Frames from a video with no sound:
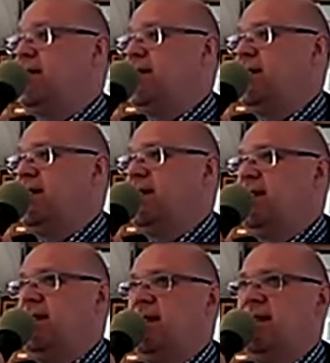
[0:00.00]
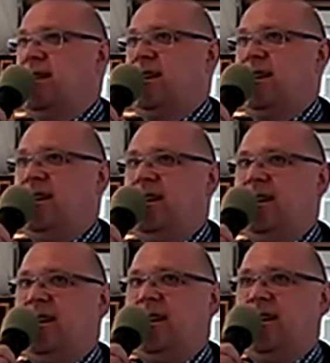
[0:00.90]

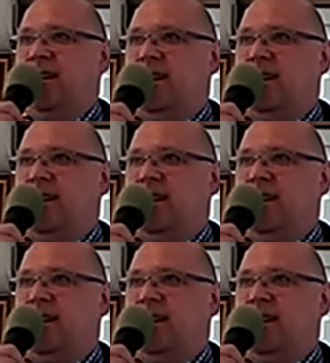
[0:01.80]
No one is speaking in this clip.